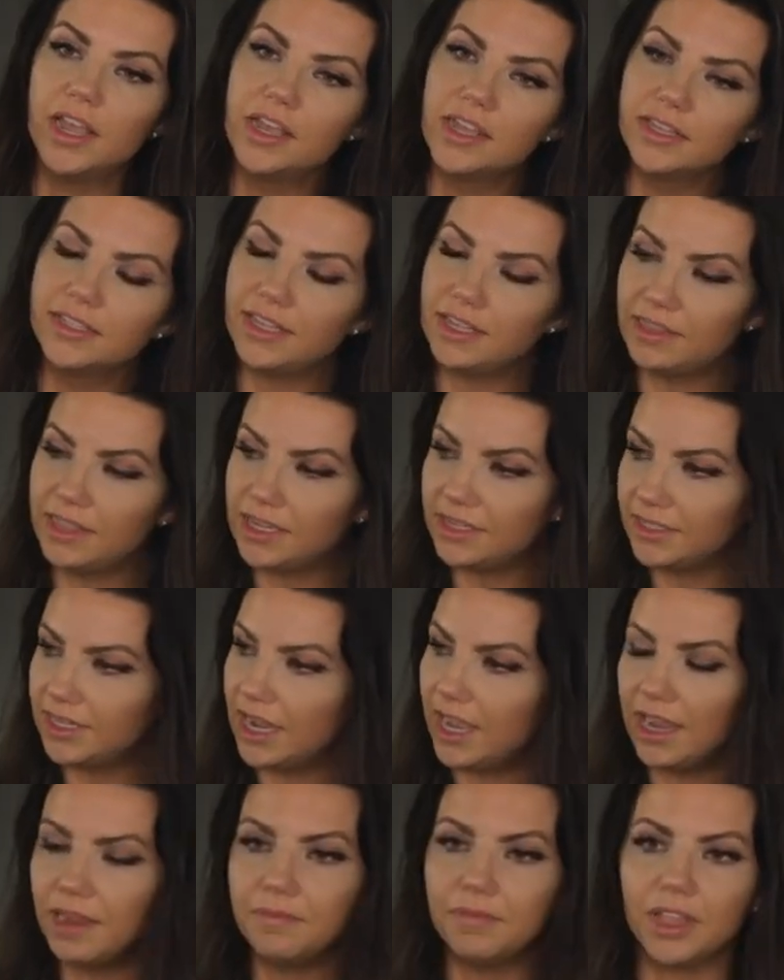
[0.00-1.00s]
set that
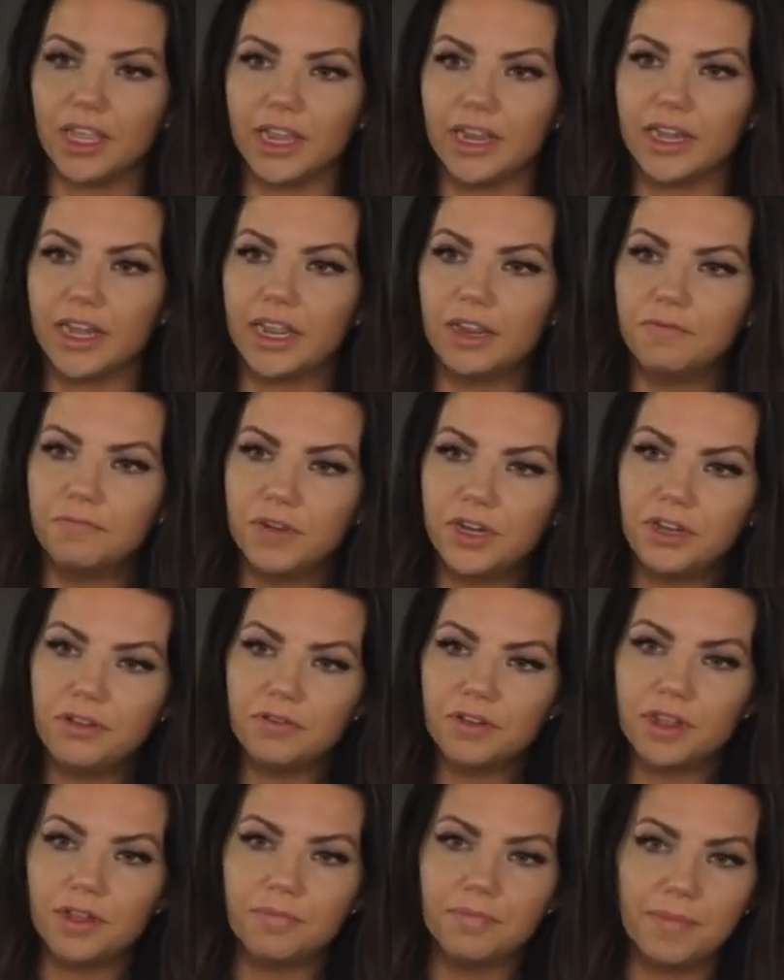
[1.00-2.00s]
timeline and when you
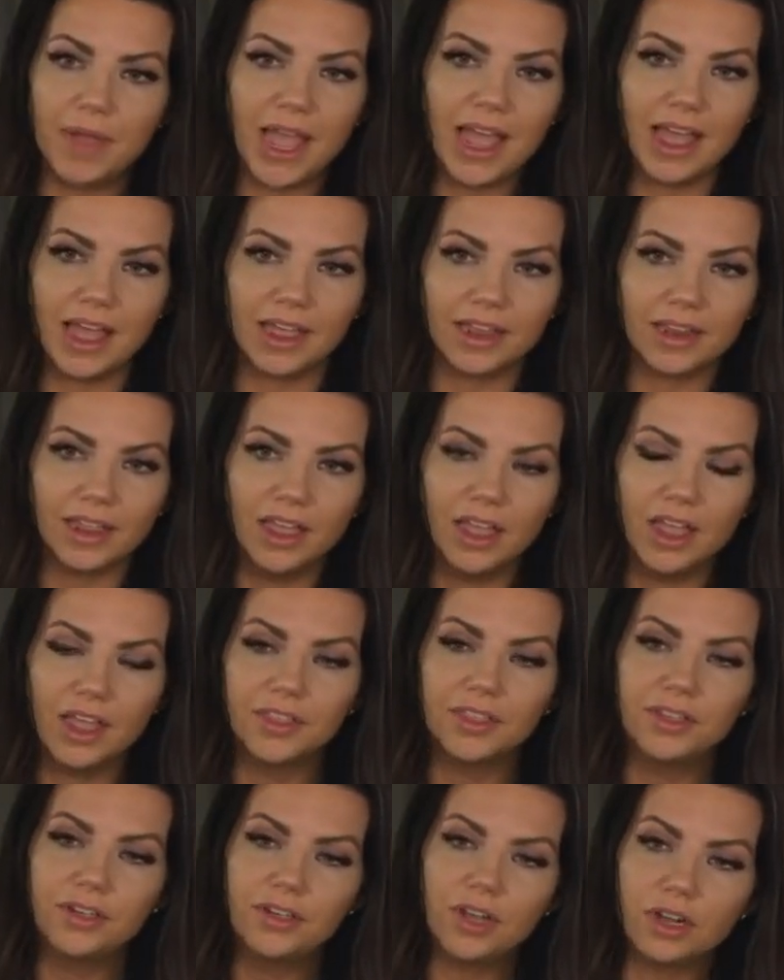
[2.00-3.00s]
come back,
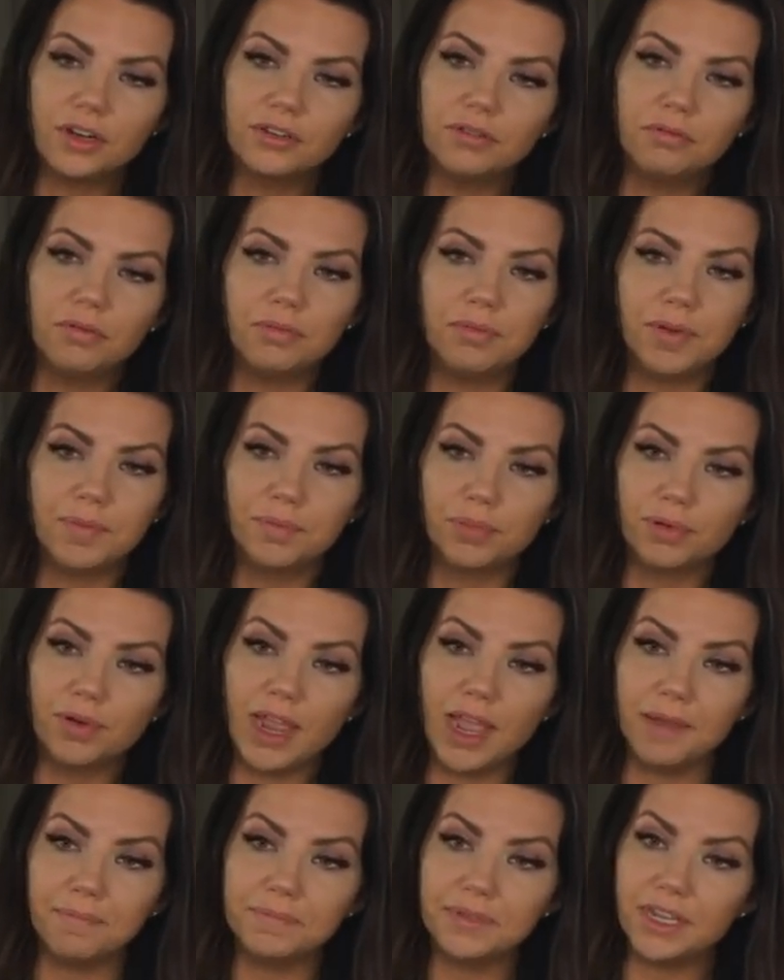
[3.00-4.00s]
the doctor will be
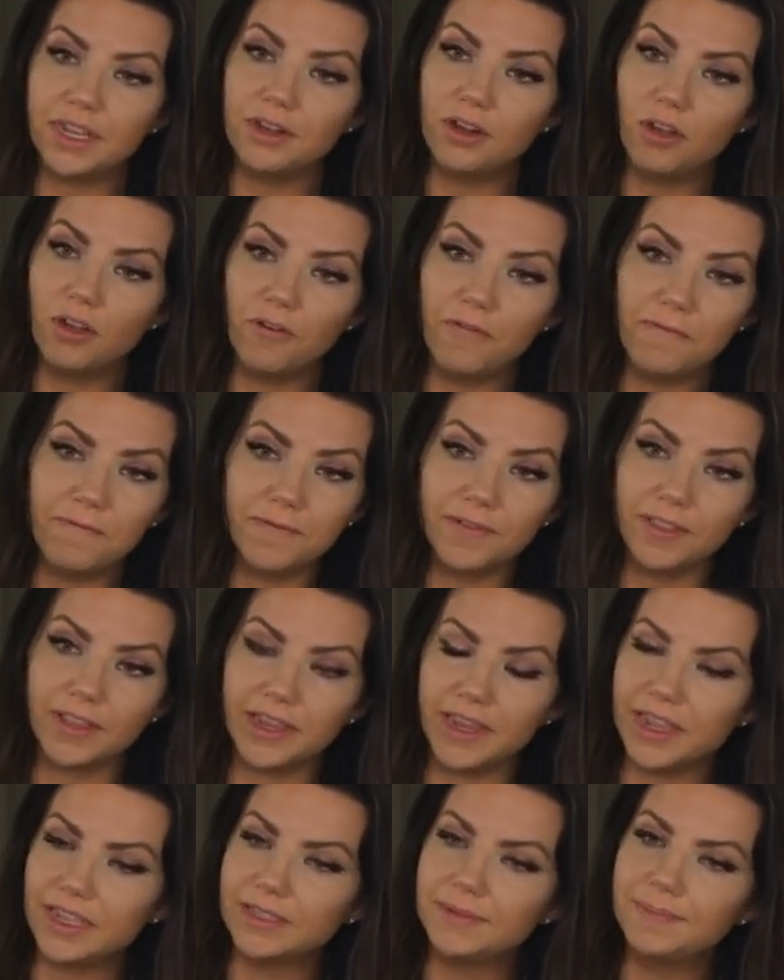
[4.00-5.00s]
prepped and hopefully
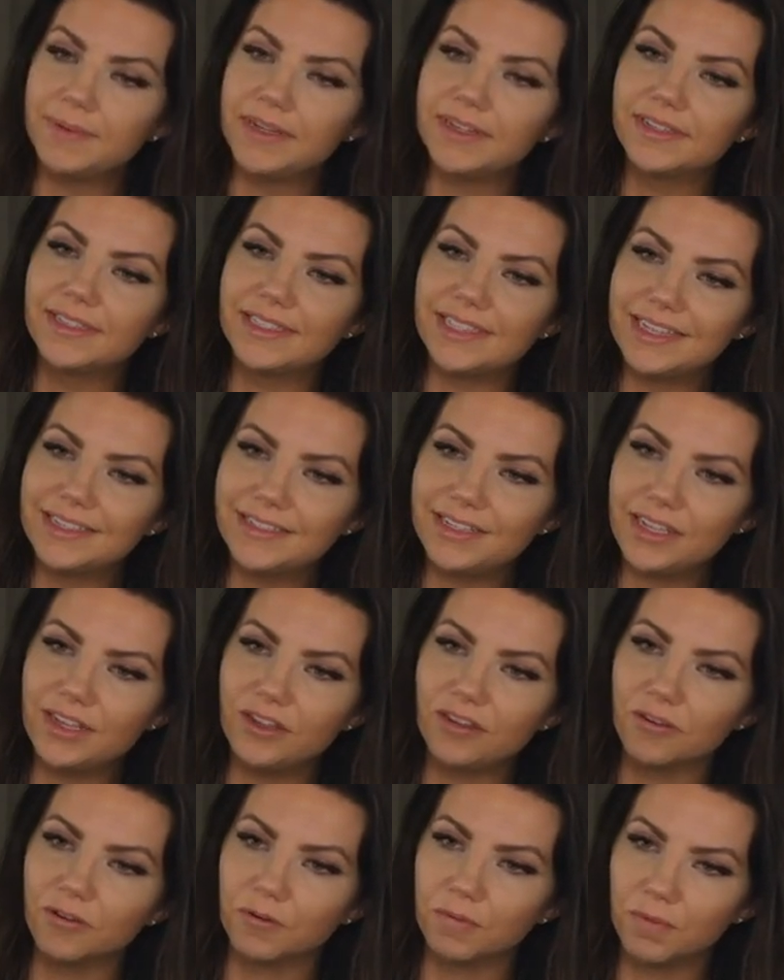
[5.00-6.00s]
has been assessing
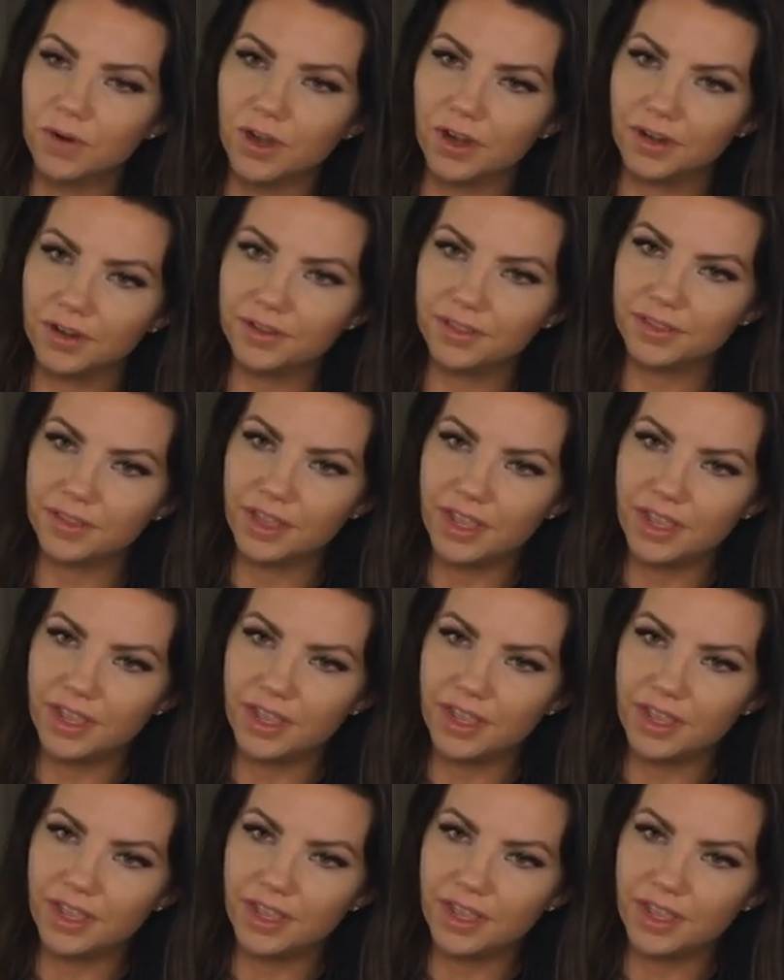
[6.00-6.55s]
your worth.